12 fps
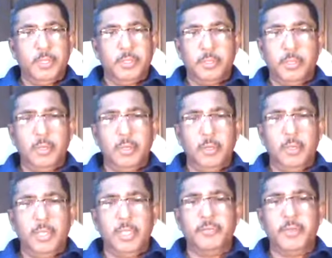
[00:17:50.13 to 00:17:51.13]
So
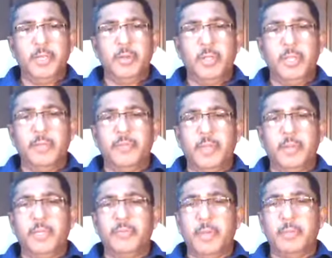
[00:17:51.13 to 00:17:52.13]
uh, if I if I
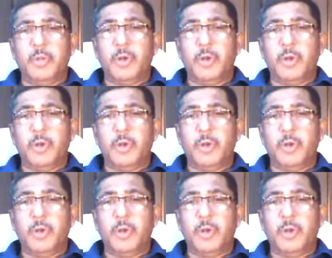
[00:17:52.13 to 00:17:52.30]
if I'm